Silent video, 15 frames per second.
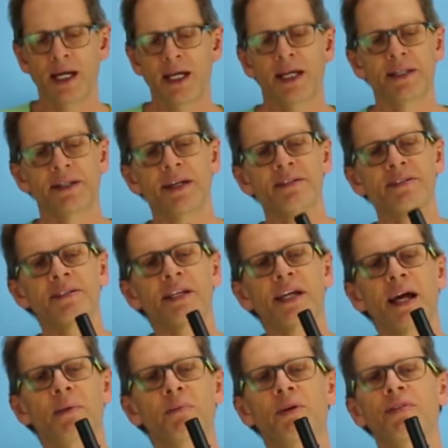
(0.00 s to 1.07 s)
doesn't
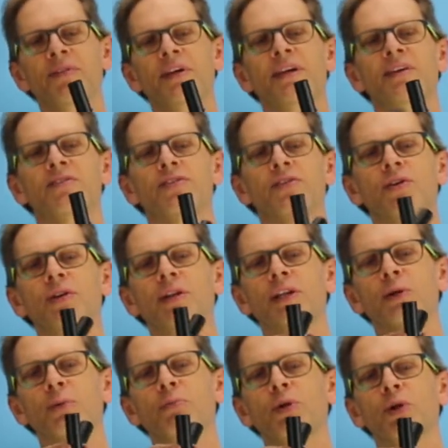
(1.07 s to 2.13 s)
come with these two
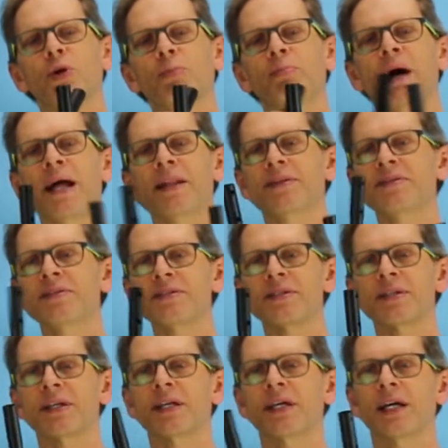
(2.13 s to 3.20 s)
little blue buttons.
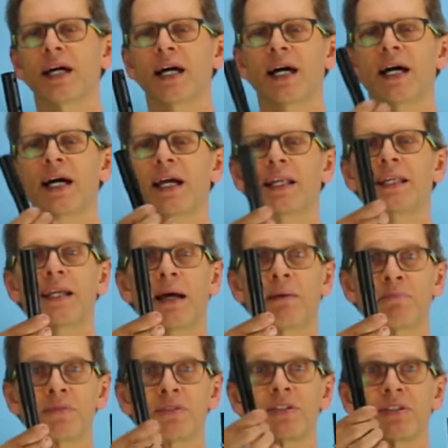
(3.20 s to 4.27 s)
It
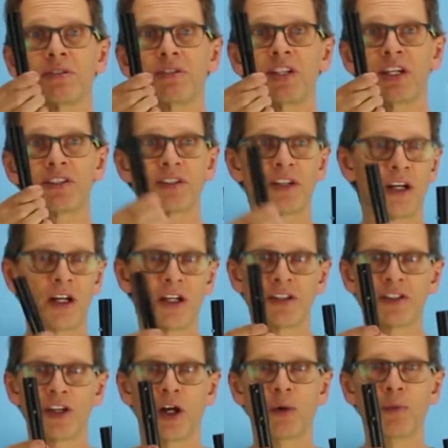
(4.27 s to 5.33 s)
comes just on
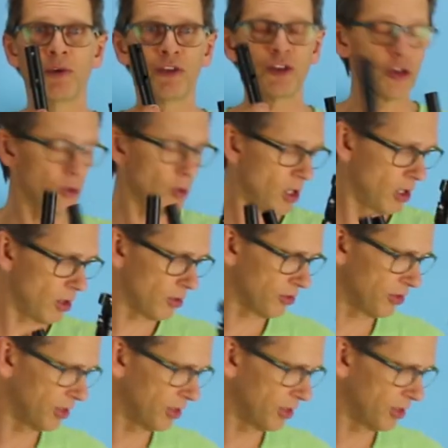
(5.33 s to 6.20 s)
its own with two holes in